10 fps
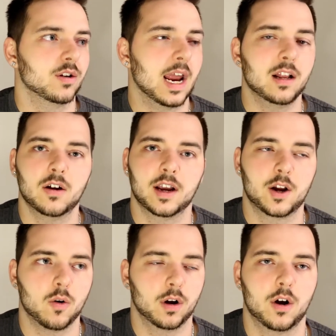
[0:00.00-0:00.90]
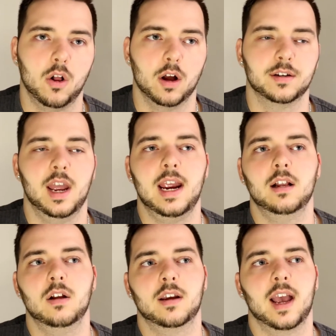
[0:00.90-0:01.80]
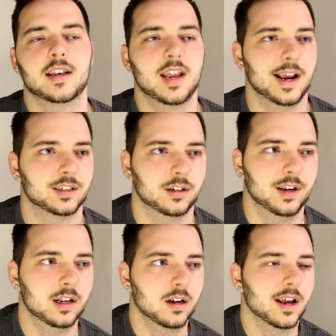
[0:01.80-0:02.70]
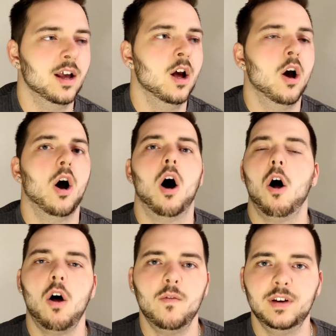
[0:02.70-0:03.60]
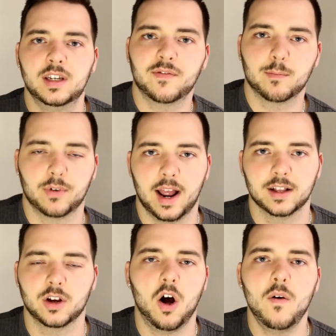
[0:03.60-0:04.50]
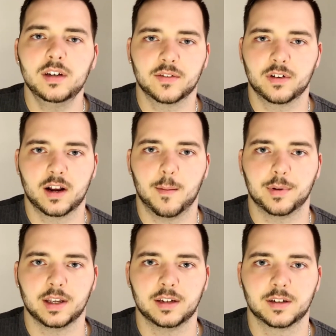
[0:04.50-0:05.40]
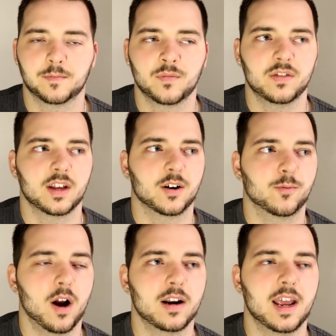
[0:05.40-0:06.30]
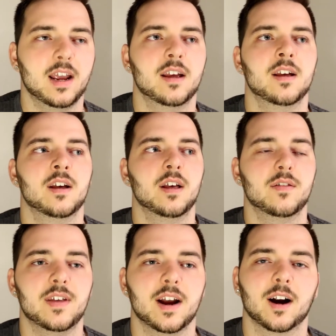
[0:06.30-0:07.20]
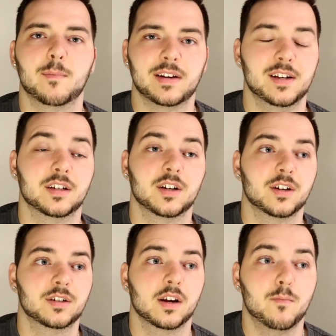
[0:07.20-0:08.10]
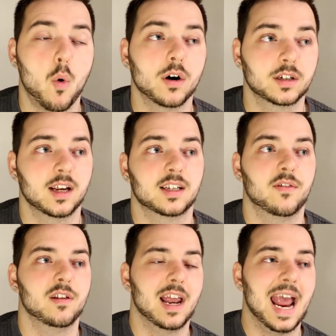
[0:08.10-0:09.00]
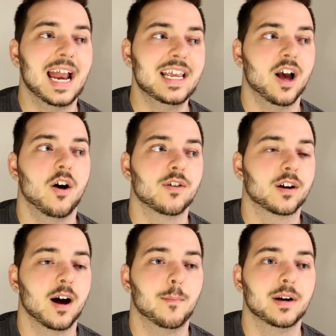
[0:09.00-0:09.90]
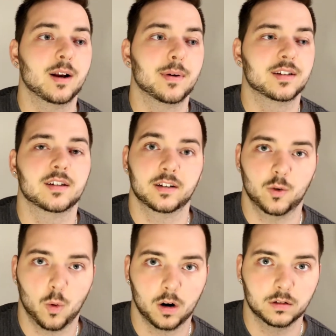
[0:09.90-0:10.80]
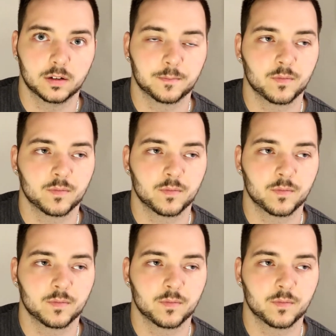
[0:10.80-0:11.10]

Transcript: take a look at Coca-Cola, take a look at Tesla, take a look at all these different brands, all these different companies that are running their business more successful than any other company or business in the world.